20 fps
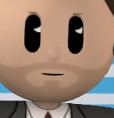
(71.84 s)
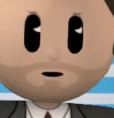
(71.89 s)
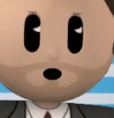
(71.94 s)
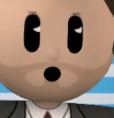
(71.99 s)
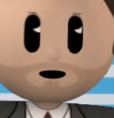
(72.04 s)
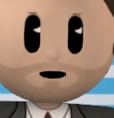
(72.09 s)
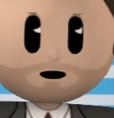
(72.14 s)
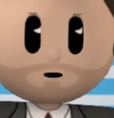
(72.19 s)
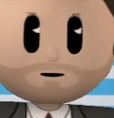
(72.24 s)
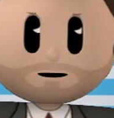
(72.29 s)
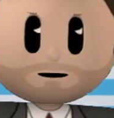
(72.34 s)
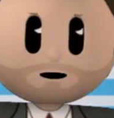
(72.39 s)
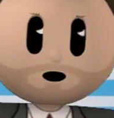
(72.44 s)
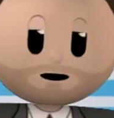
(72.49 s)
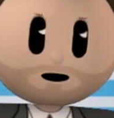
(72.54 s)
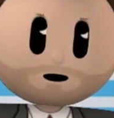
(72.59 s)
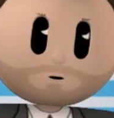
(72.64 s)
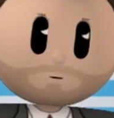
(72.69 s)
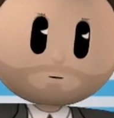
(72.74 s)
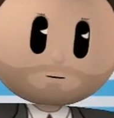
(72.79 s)
overt
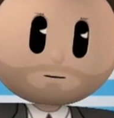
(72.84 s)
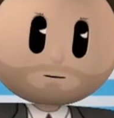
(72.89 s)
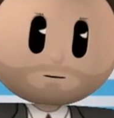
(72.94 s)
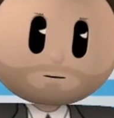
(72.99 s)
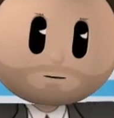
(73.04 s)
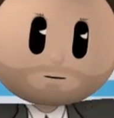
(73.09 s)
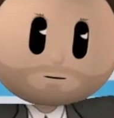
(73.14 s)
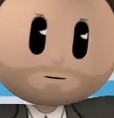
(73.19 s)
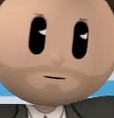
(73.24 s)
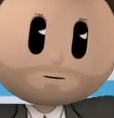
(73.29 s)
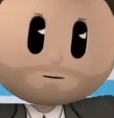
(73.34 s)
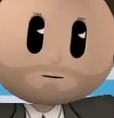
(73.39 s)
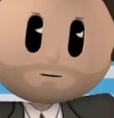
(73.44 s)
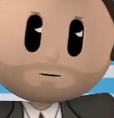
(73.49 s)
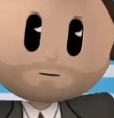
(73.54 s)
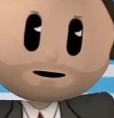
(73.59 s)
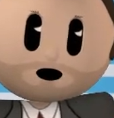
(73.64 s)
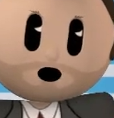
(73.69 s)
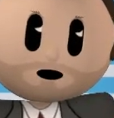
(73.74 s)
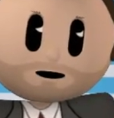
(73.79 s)
manner.
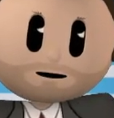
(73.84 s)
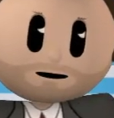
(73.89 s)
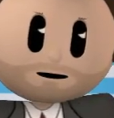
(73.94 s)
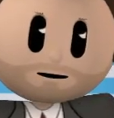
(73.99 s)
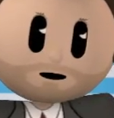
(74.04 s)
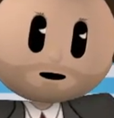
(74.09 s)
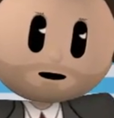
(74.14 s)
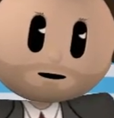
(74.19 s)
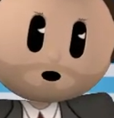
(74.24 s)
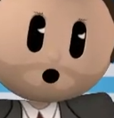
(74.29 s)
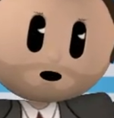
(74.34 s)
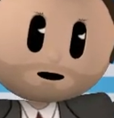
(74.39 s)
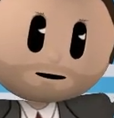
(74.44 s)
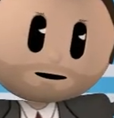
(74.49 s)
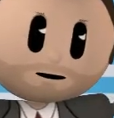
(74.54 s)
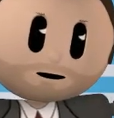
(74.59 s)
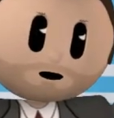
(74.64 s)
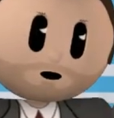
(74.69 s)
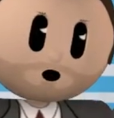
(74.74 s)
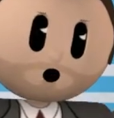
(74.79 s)
Now they can do it
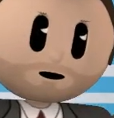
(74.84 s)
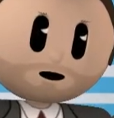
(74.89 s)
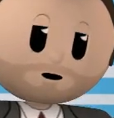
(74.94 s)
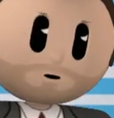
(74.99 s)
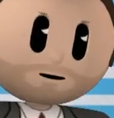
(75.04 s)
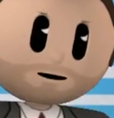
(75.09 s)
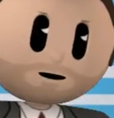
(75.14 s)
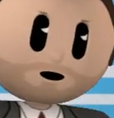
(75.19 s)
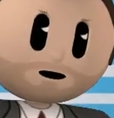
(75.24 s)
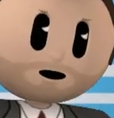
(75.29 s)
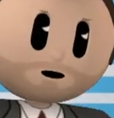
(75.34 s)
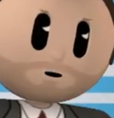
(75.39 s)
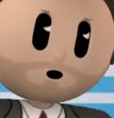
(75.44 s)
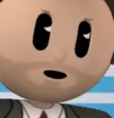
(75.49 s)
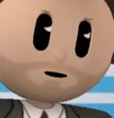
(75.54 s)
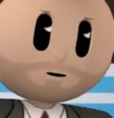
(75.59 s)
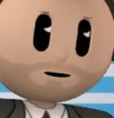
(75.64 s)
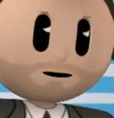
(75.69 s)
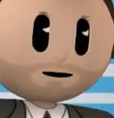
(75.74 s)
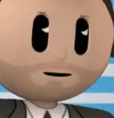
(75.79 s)
in an overt manner
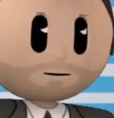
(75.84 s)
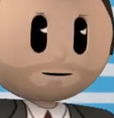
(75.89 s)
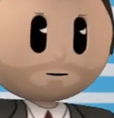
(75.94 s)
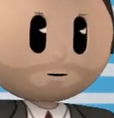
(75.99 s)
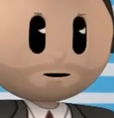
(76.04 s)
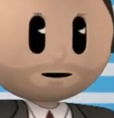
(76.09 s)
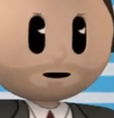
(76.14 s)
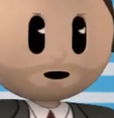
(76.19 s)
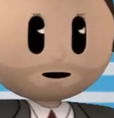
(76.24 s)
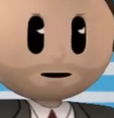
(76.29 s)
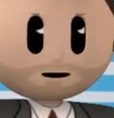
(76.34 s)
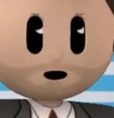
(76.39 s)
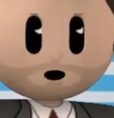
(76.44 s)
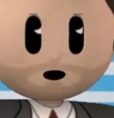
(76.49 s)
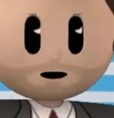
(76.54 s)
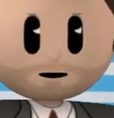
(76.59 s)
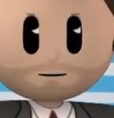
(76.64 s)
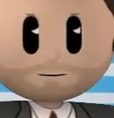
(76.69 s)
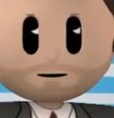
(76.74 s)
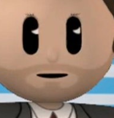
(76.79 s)
where they scream at you
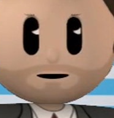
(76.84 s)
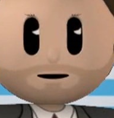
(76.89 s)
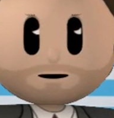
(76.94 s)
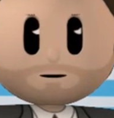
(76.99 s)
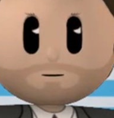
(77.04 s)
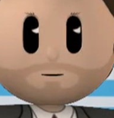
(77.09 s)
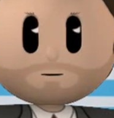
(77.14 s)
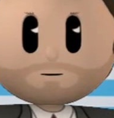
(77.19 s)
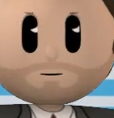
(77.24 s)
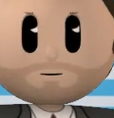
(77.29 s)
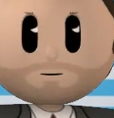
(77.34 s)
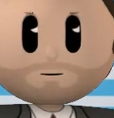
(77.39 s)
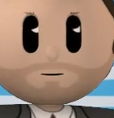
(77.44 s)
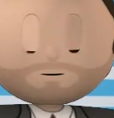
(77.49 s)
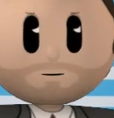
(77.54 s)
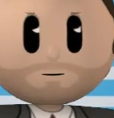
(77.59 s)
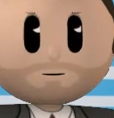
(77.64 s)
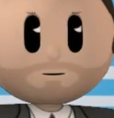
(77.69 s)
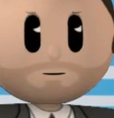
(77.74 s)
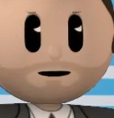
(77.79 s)
and say,
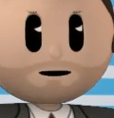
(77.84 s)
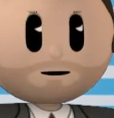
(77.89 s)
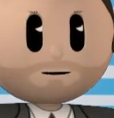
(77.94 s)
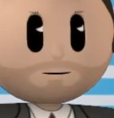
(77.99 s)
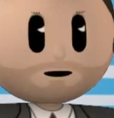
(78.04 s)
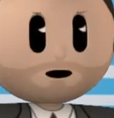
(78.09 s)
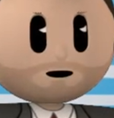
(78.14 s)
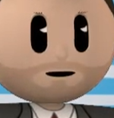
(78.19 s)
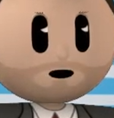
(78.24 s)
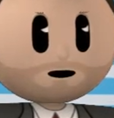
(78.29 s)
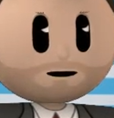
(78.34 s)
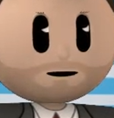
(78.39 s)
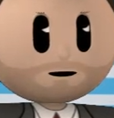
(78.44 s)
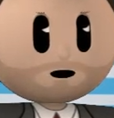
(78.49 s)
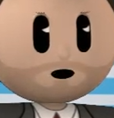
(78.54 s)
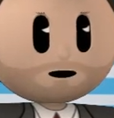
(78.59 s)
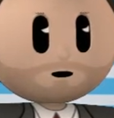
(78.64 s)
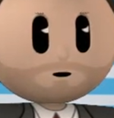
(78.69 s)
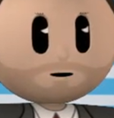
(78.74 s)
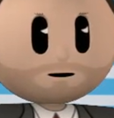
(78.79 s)
this, that and
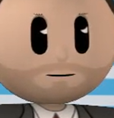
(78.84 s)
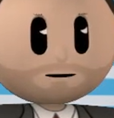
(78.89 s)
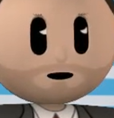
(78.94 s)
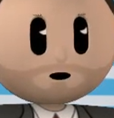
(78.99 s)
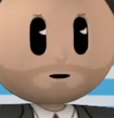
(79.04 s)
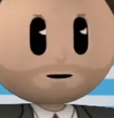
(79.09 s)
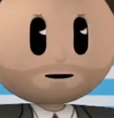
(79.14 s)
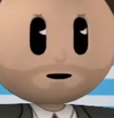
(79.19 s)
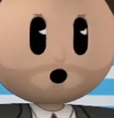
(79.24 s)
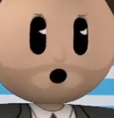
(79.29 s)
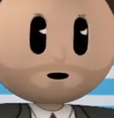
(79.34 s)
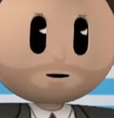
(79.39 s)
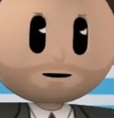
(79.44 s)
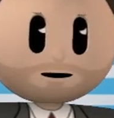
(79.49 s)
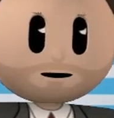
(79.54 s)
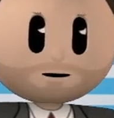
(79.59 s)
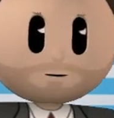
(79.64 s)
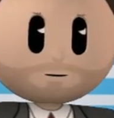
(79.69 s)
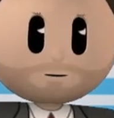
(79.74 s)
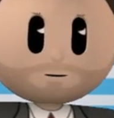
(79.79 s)
the other is your
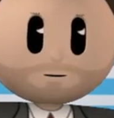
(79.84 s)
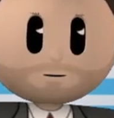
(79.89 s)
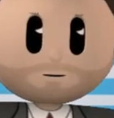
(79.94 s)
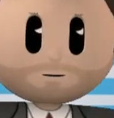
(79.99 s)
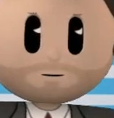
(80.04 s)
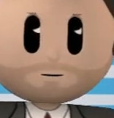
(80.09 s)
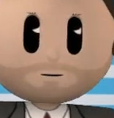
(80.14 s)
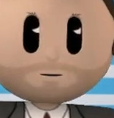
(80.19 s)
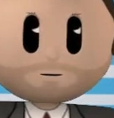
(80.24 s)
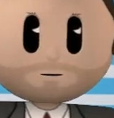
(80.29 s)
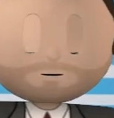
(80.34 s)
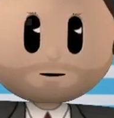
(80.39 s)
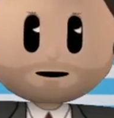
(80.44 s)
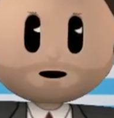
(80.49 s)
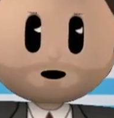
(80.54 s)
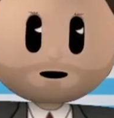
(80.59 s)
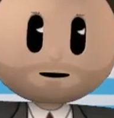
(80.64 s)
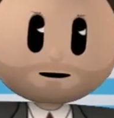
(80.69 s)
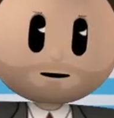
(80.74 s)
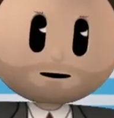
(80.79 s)
fault.
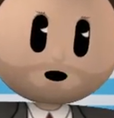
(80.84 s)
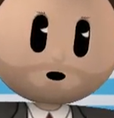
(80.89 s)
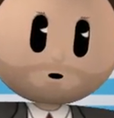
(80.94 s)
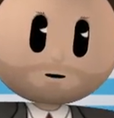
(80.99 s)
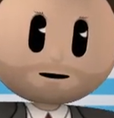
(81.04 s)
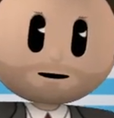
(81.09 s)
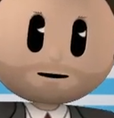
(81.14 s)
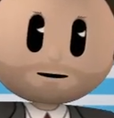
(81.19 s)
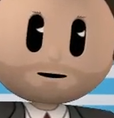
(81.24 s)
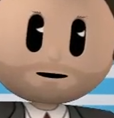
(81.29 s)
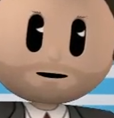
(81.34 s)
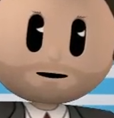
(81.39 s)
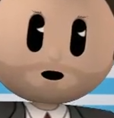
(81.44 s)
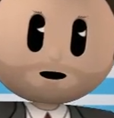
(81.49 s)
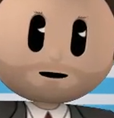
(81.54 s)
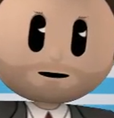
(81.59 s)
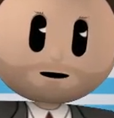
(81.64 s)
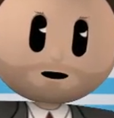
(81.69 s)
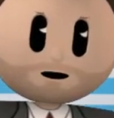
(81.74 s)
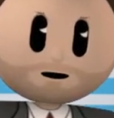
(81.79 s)
But before they get
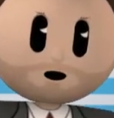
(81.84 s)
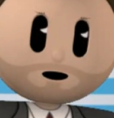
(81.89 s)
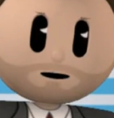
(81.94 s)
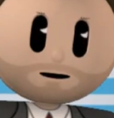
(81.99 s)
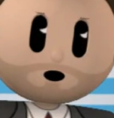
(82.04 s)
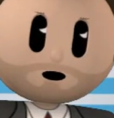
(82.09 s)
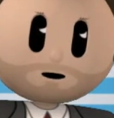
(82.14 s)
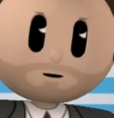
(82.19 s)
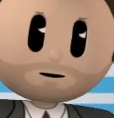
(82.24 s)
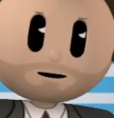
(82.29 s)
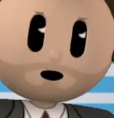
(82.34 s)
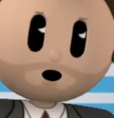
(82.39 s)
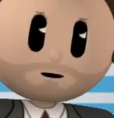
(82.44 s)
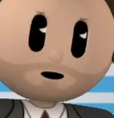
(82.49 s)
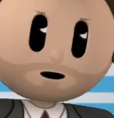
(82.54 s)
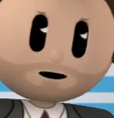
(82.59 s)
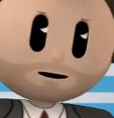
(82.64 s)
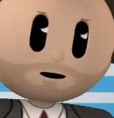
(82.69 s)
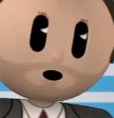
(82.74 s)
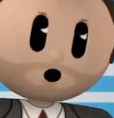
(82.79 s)
you to the point where you
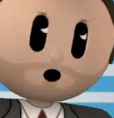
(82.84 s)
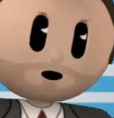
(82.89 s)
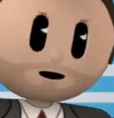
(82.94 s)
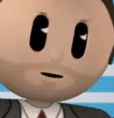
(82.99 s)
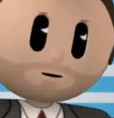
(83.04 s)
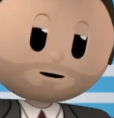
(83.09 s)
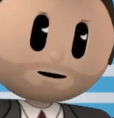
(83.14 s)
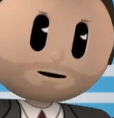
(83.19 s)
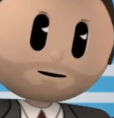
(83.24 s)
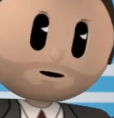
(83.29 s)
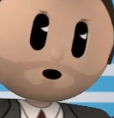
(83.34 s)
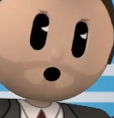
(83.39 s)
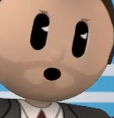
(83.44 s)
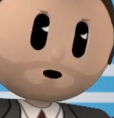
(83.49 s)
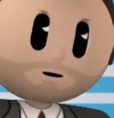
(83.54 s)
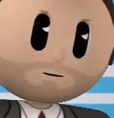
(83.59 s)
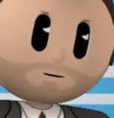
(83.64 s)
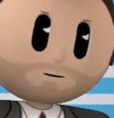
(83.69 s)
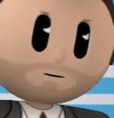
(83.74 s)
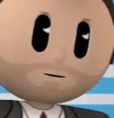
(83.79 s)
have nowhere to go.